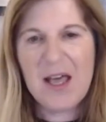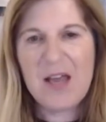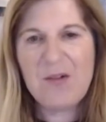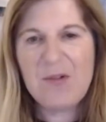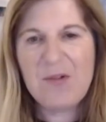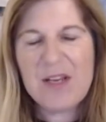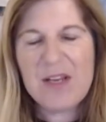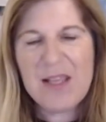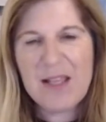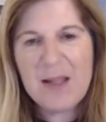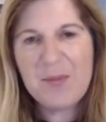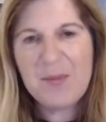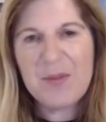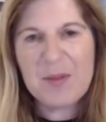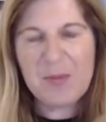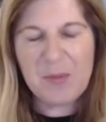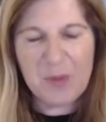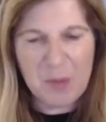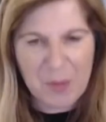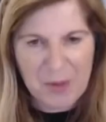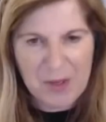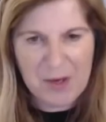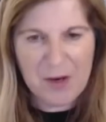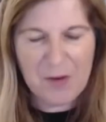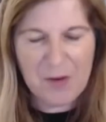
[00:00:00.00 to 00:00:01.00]
and really help them
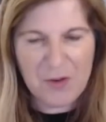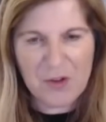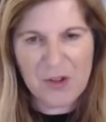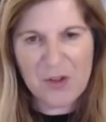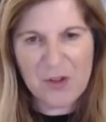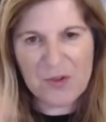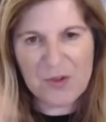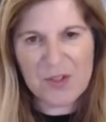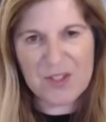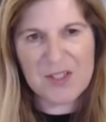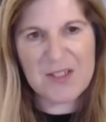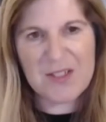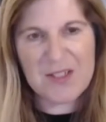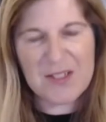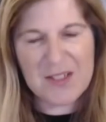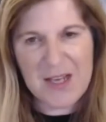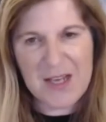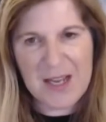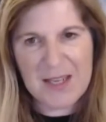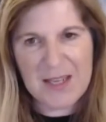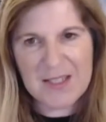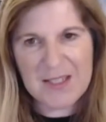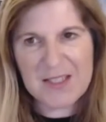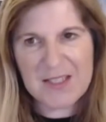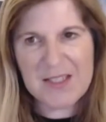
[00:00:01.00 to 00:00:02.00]
prepare for those
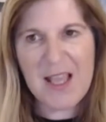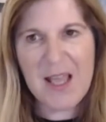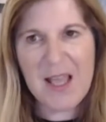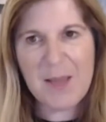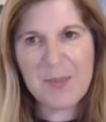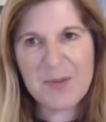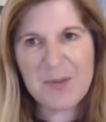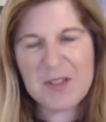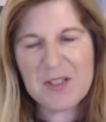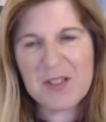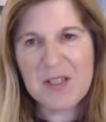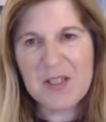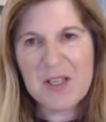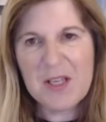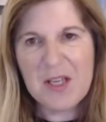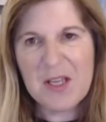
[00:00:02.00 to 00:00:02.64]
next steps